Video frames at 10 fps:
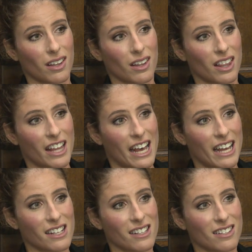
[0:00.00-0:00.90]

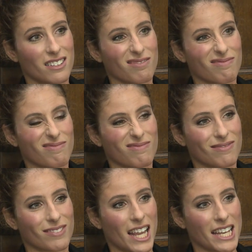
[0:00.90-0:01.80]
that
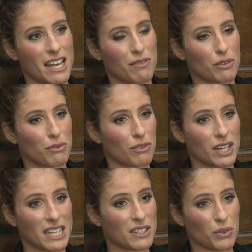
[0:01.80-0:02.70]
I never
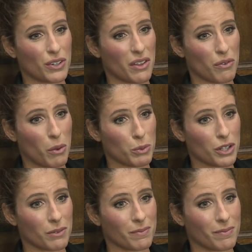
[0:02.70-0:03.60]
really saw another
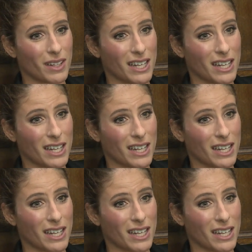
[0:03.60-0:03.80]
option.